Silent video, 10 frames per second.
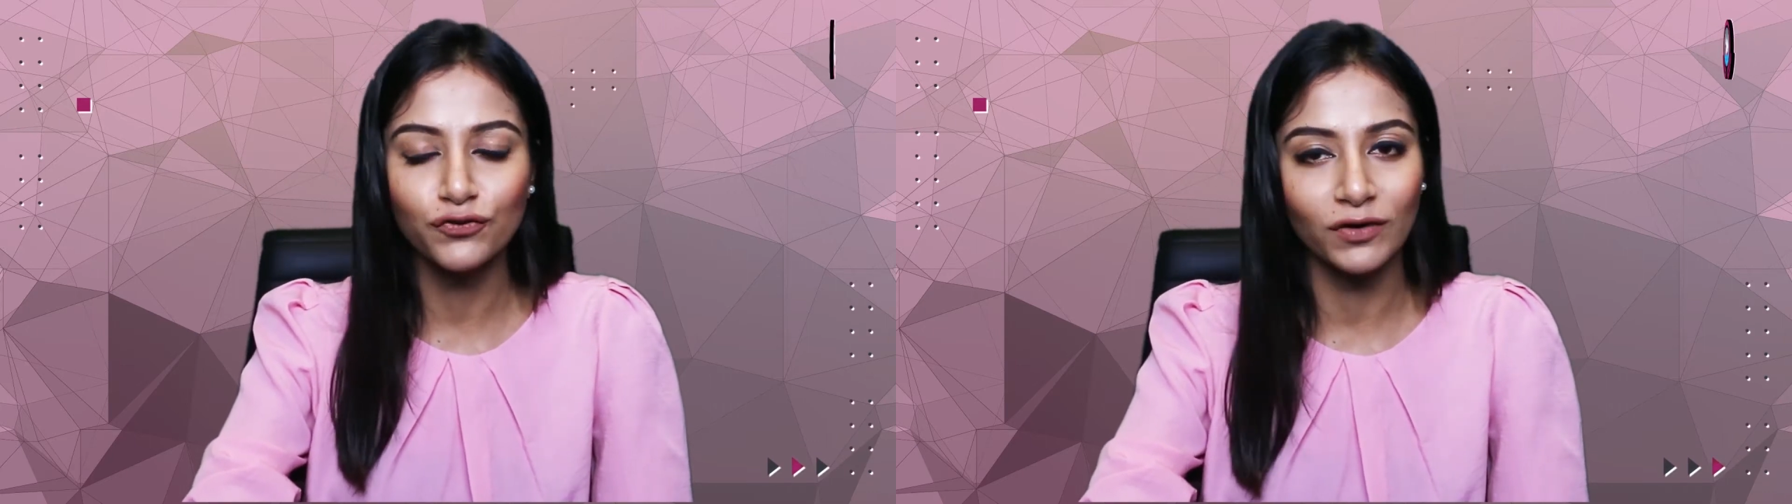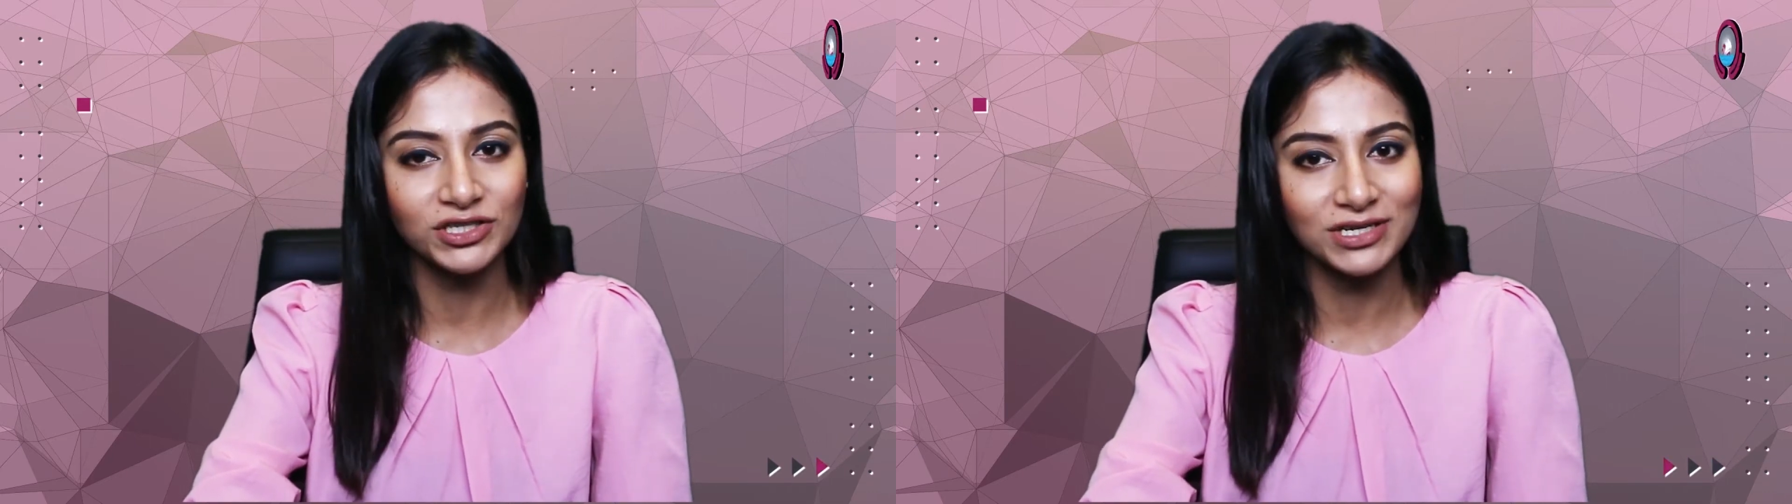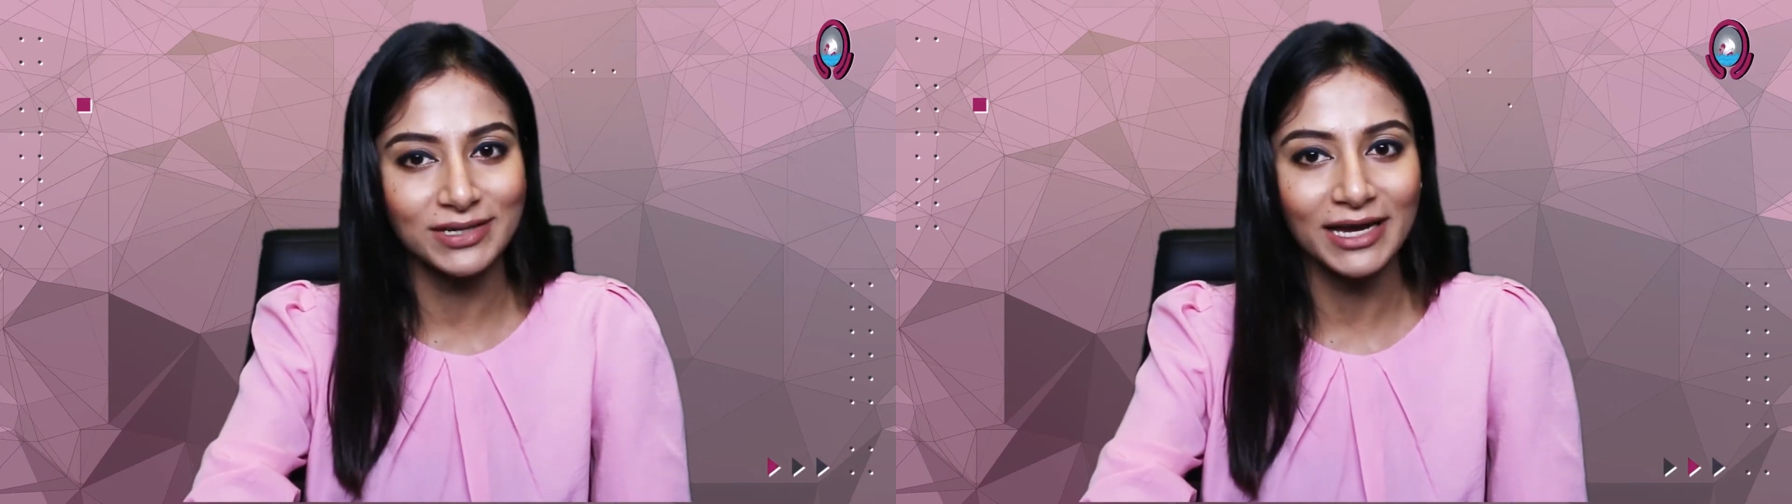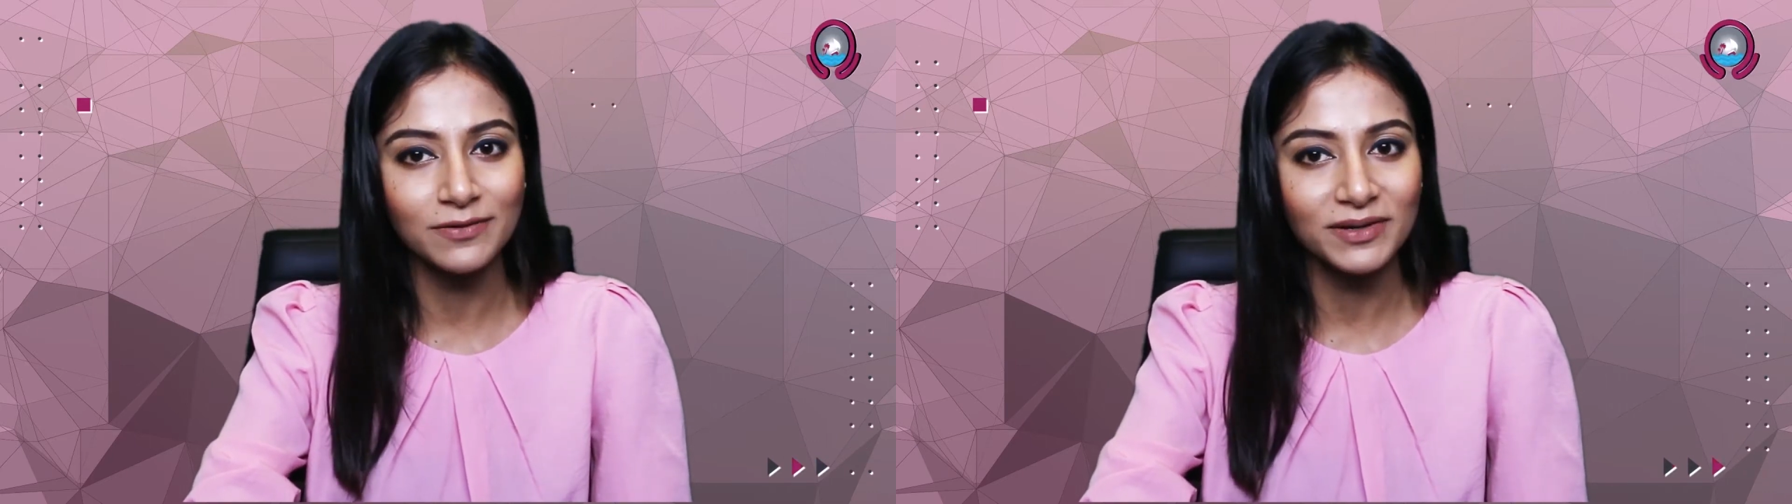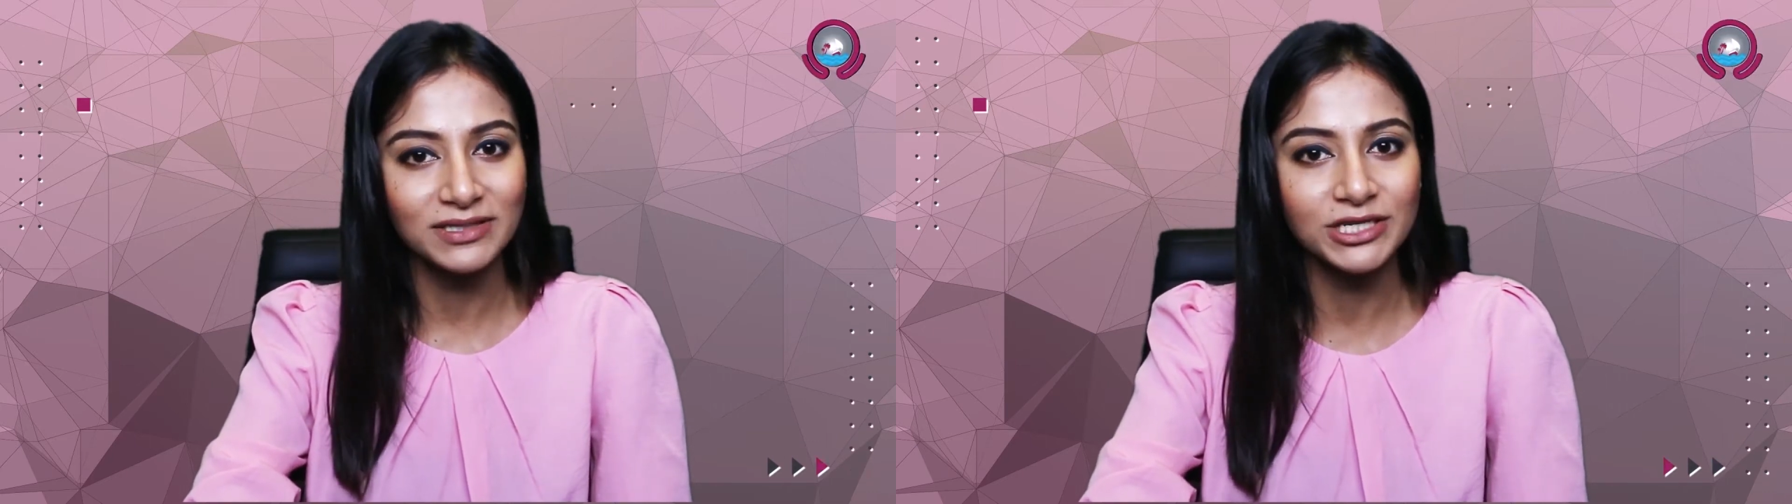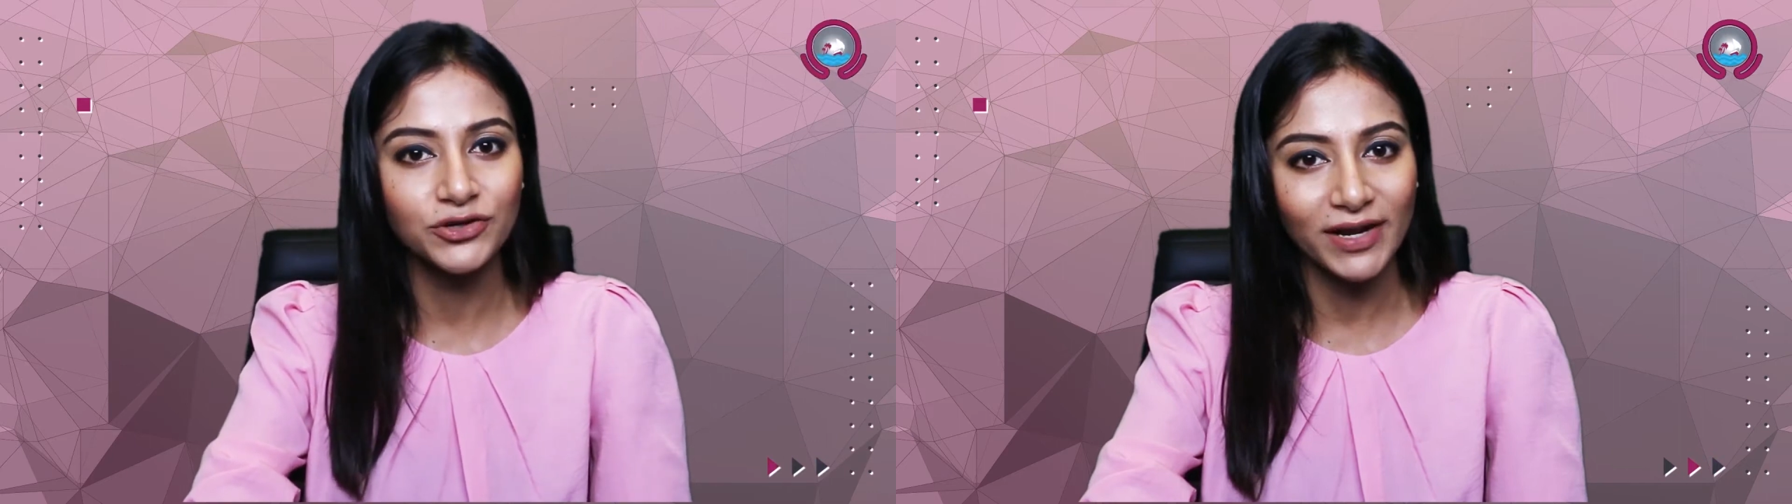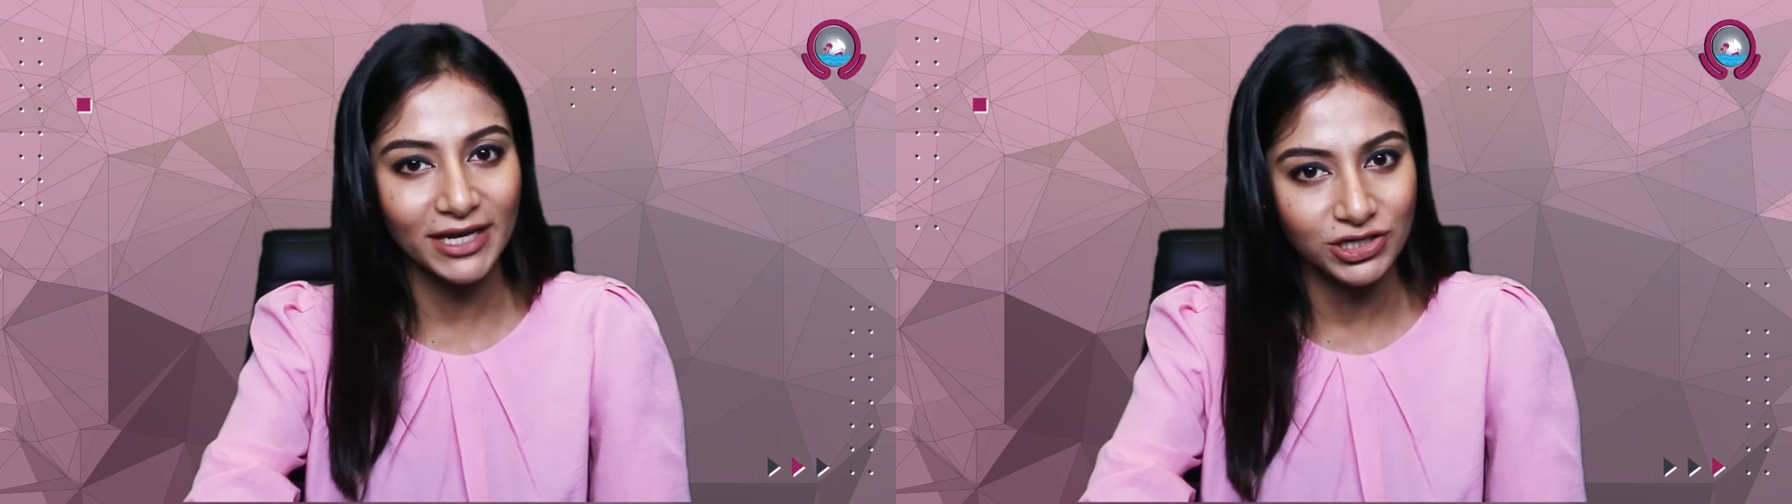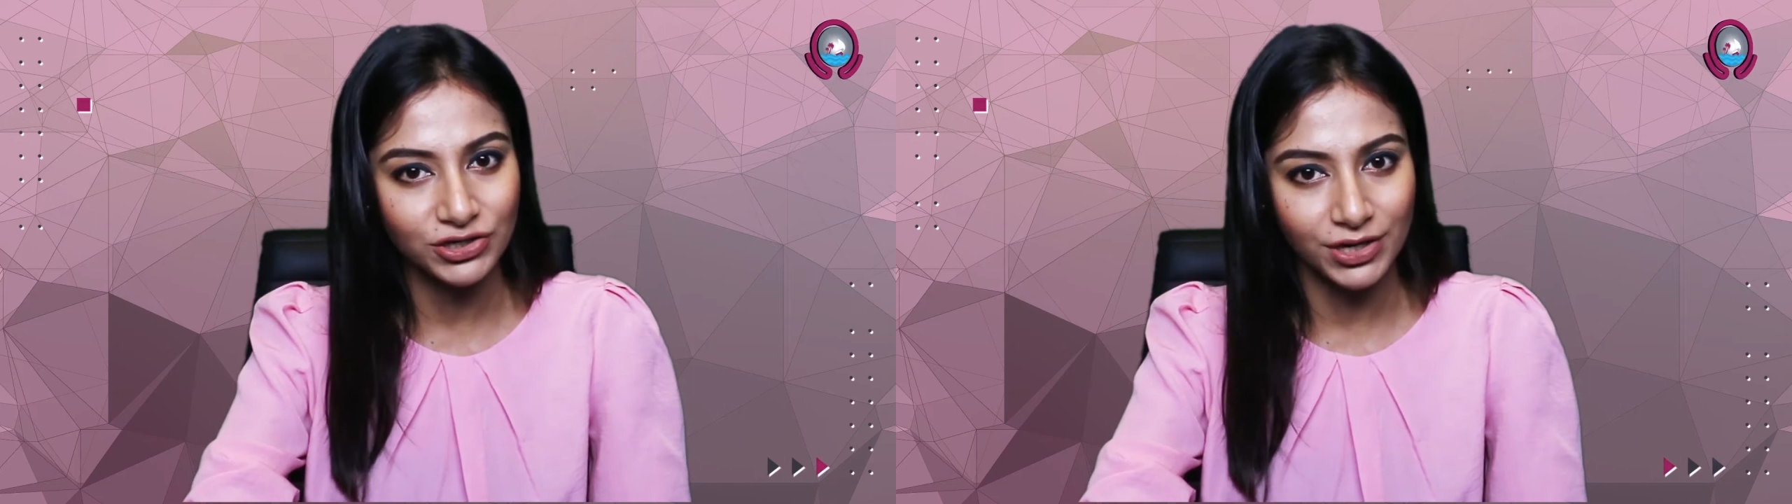49%
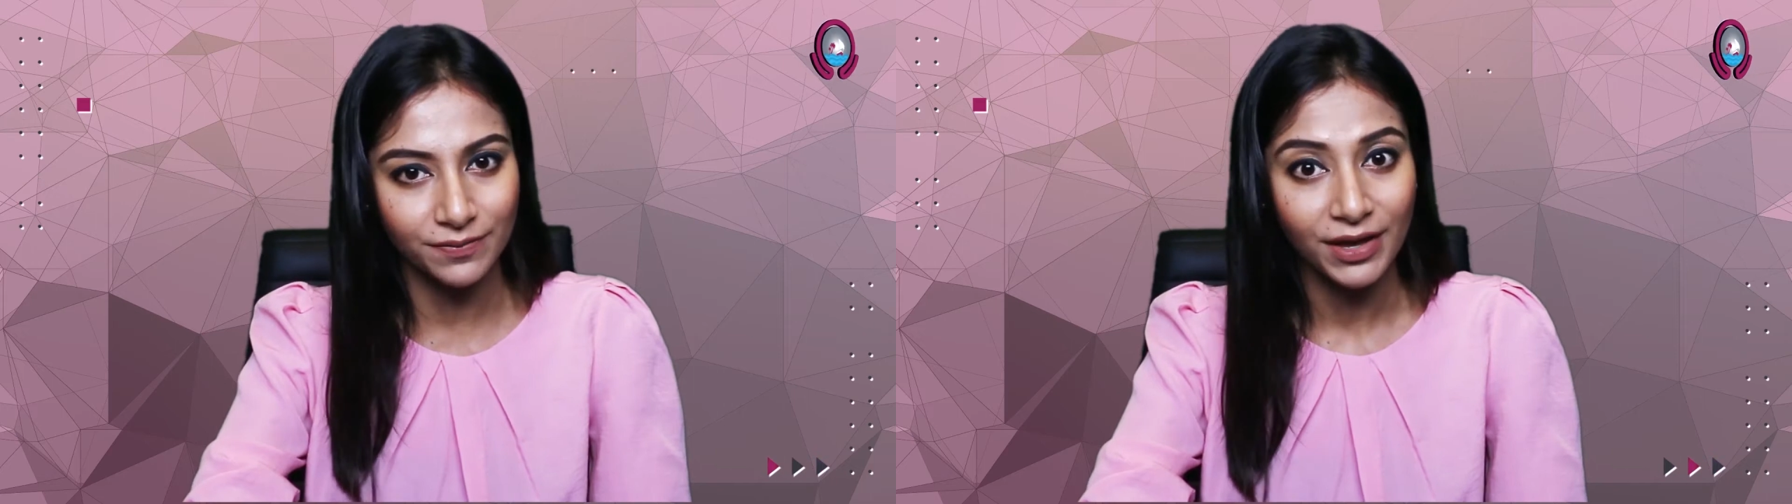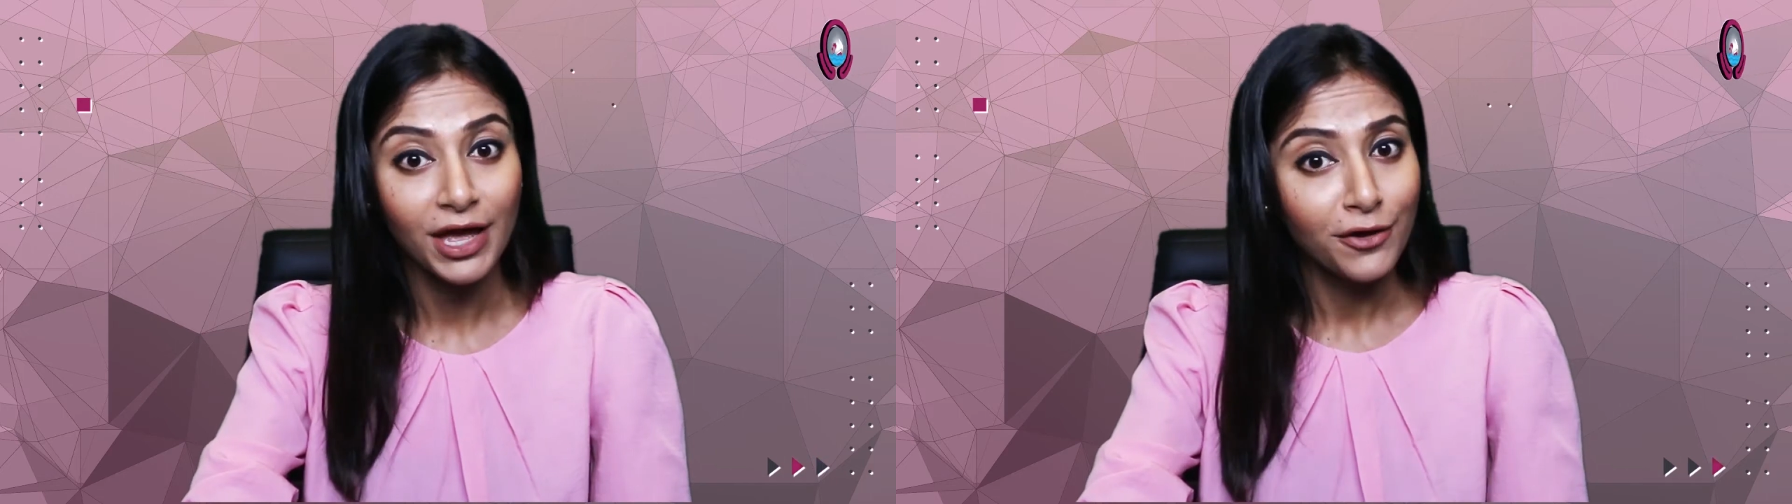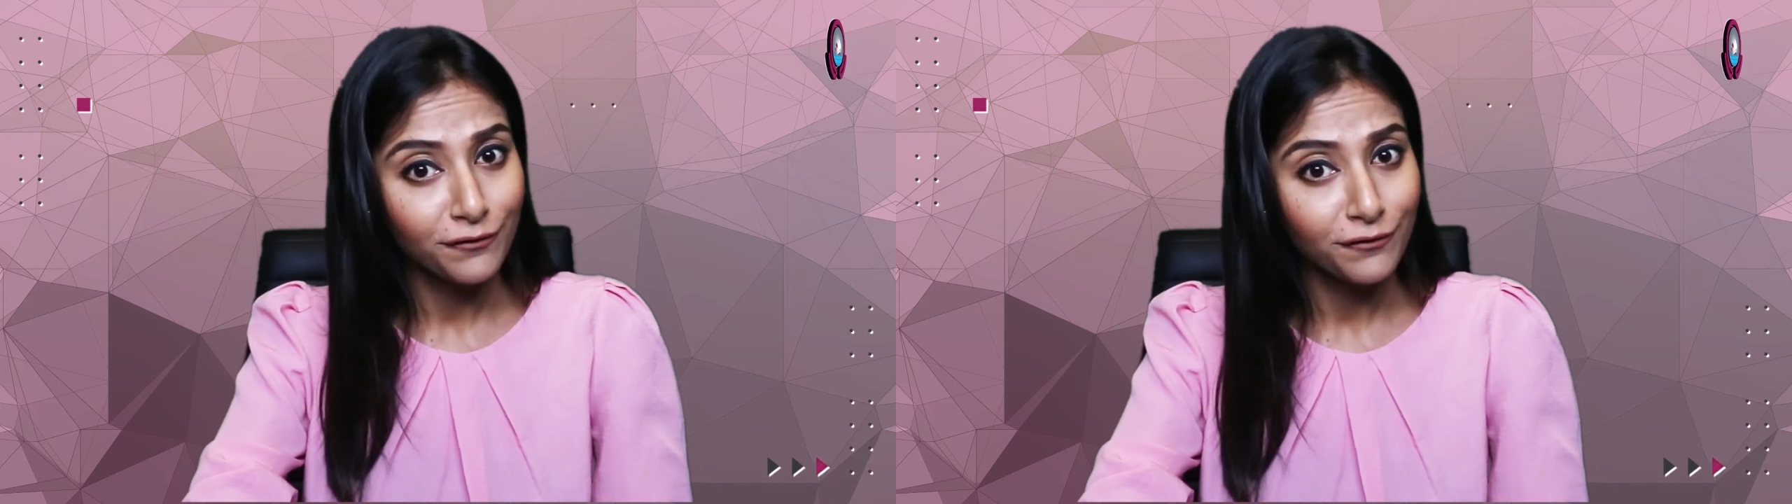relationship,